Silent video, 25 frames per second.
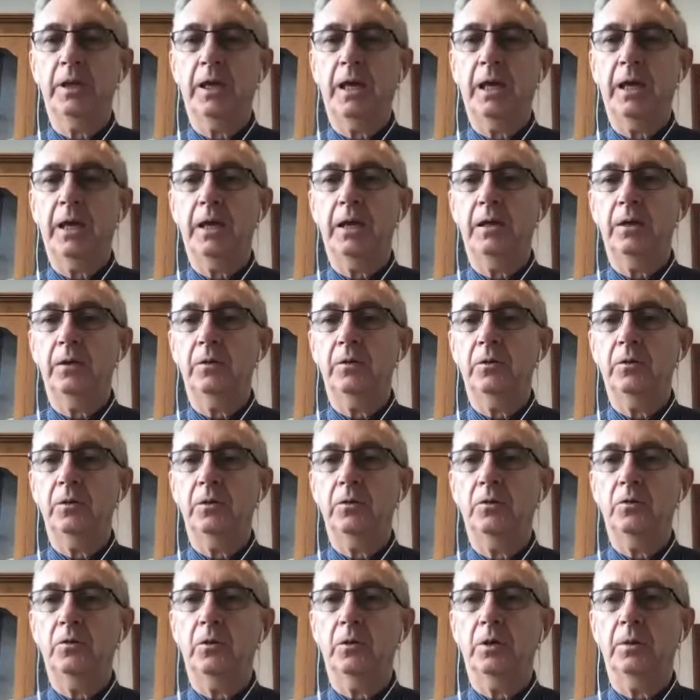and
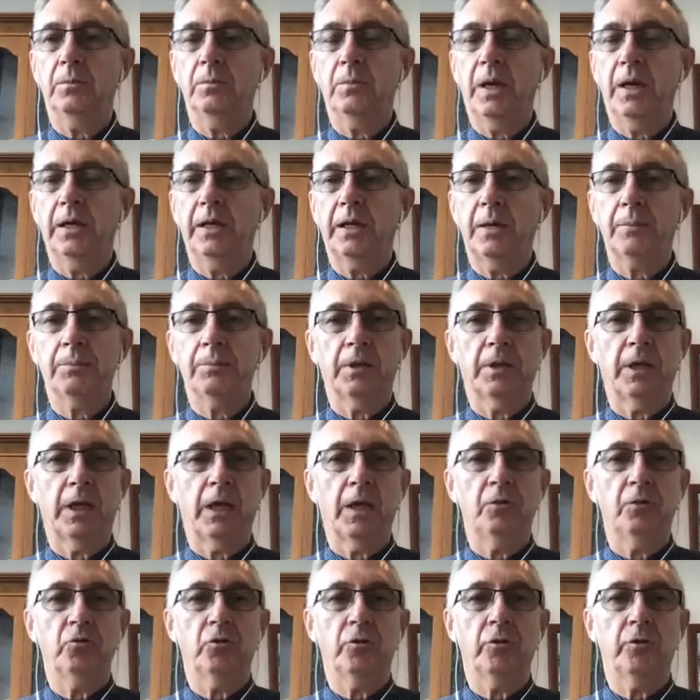you can make
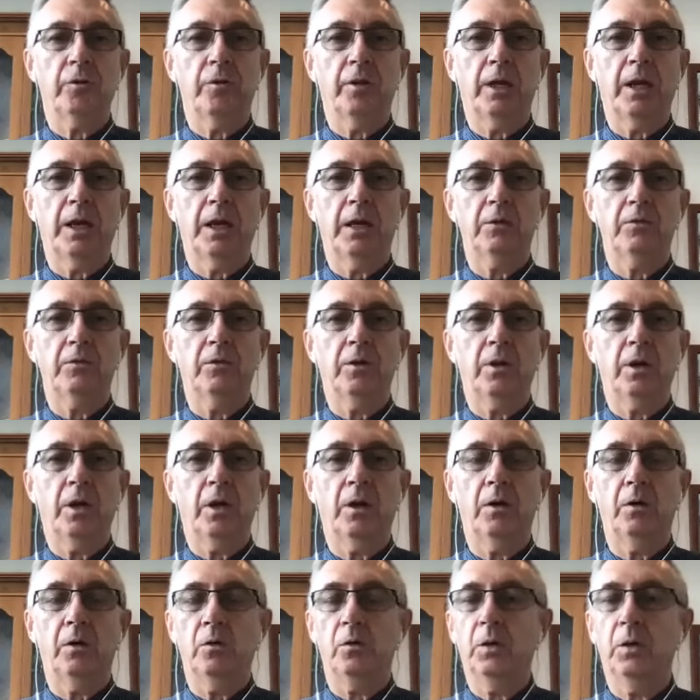application to the
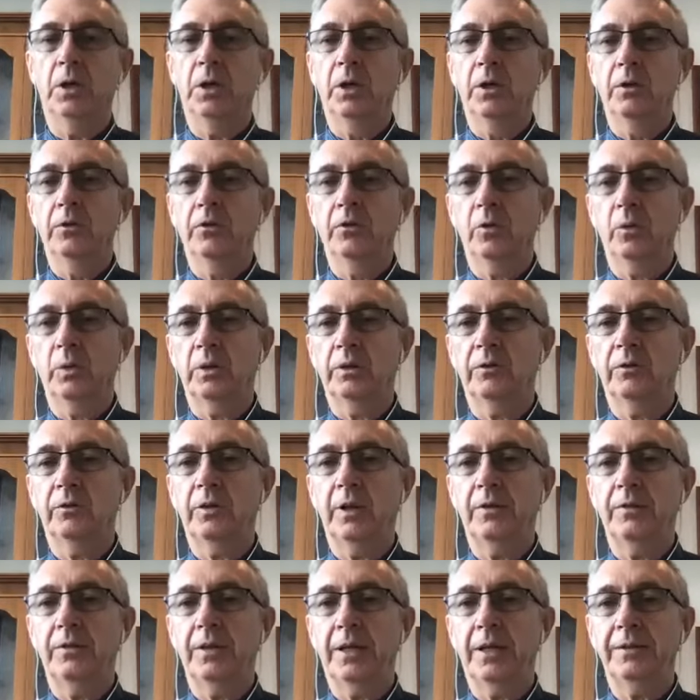ATO to
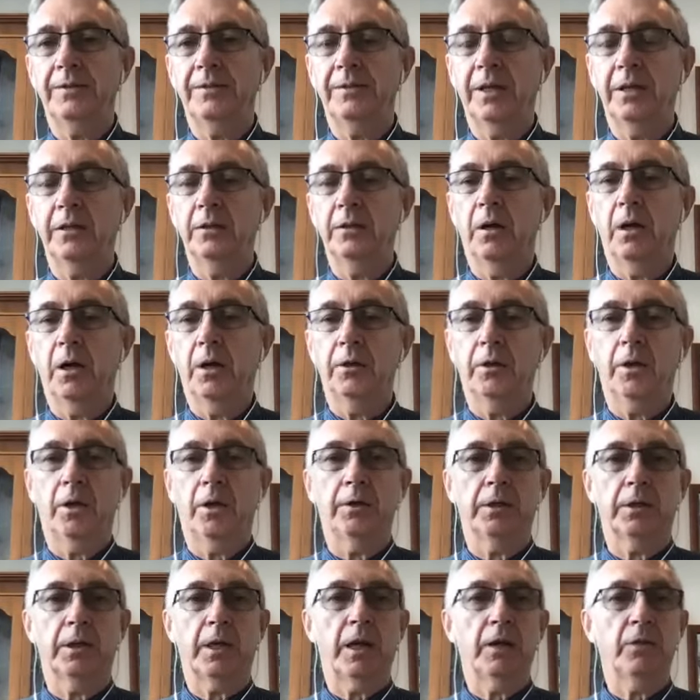extend that deadline on a
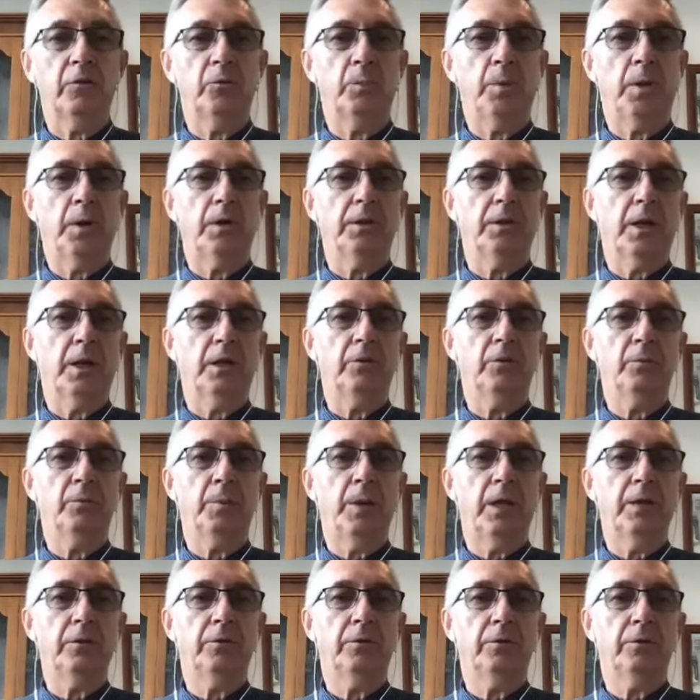case-by-case
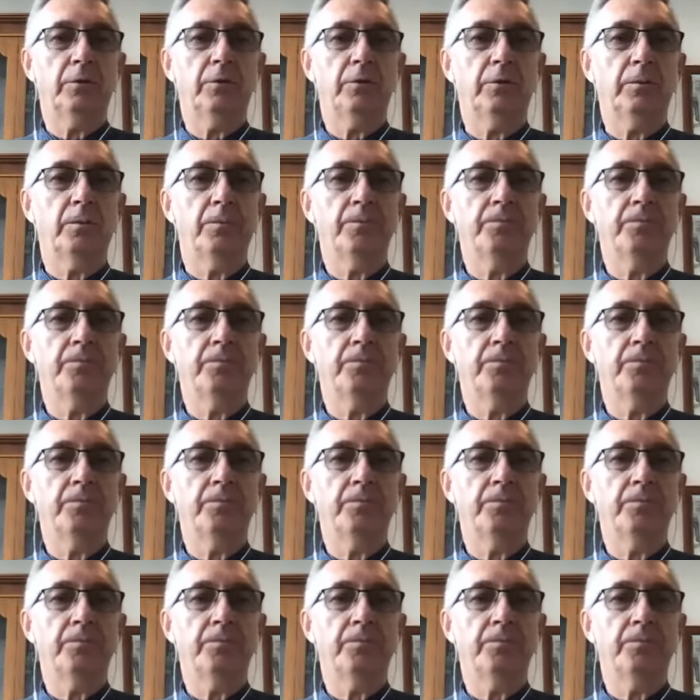basis.